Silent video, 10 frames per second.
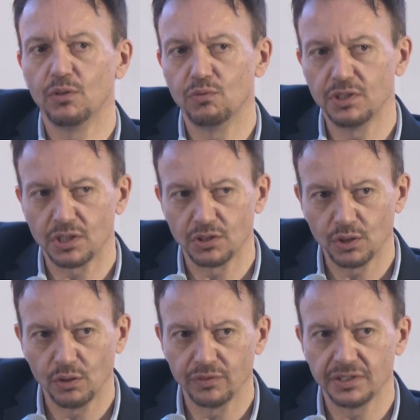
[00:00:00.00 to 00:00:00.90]
own risk and
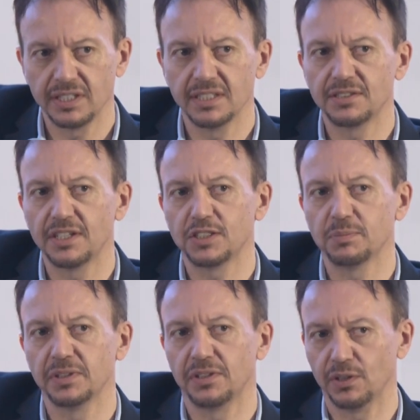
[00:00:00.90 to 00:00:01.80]
solvency
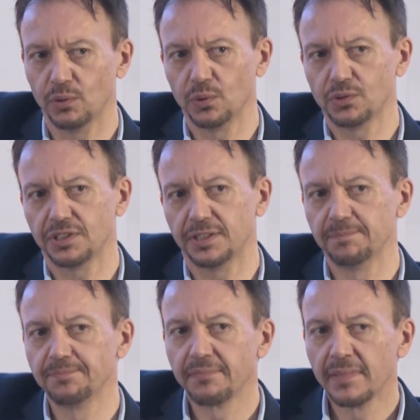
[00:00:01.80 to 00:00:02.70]
assessment, the ORSA,
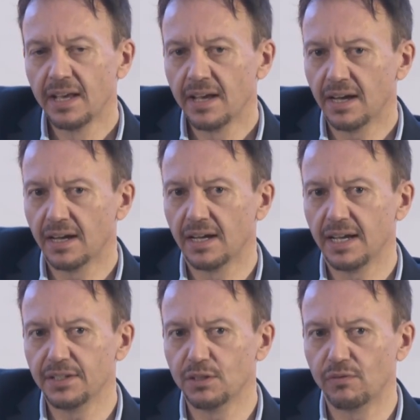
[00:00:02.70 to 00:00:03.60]

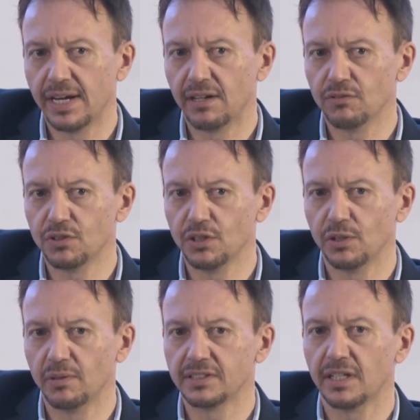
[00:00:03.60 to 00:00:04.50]
and around, you
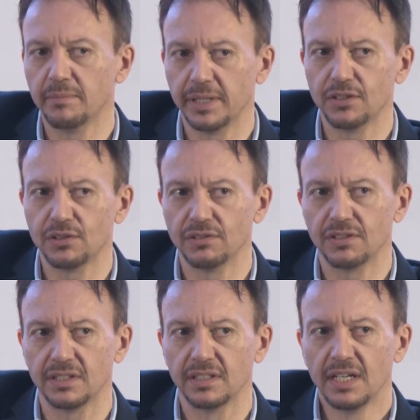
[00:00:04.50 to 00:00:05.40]
know, as I
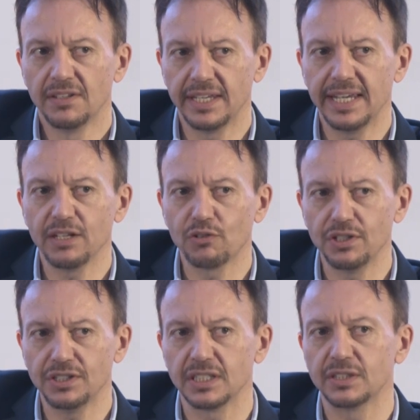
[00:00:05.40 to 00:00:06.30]
mentioned, the
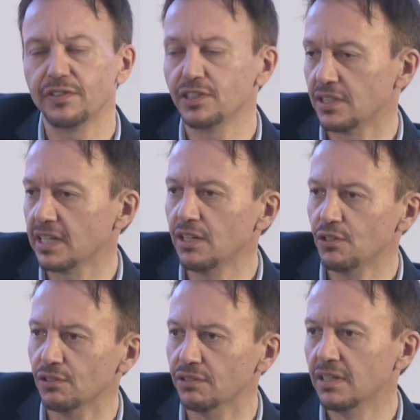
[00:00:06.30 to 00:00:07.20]
increasing
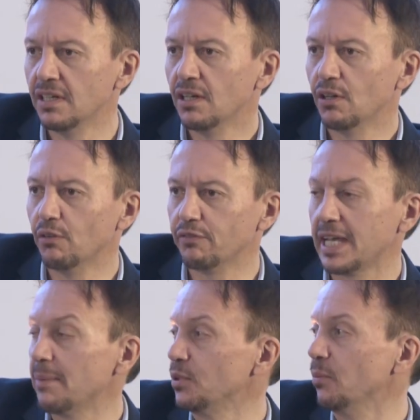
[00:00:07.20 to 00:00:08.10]
sophistication of
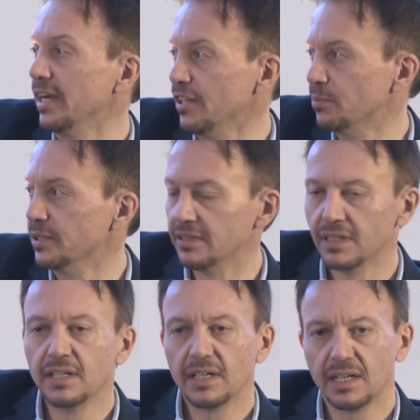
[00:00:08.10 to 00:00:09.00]
capital management
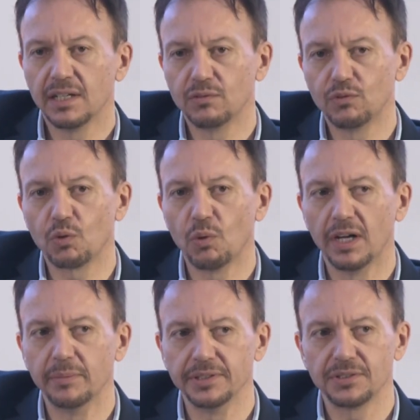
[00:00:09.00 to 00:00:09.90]

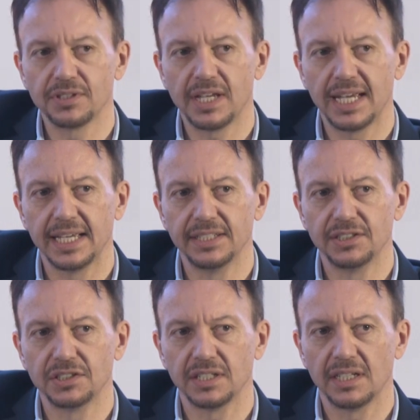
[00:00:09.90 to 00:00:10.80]
requirements.
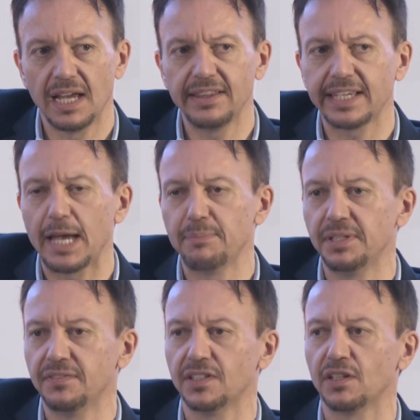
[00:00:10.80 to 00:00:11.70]
And the
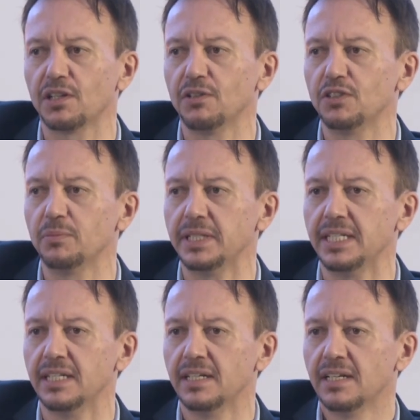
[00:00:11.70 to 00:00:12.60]
captives are not going to
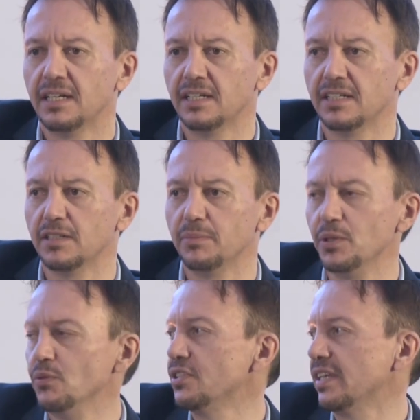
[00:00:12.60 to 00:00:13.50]
be
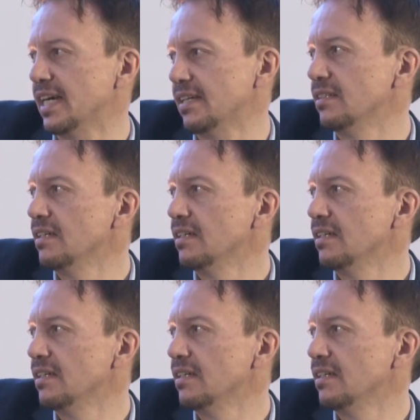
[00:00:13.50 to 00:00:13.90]
immune to that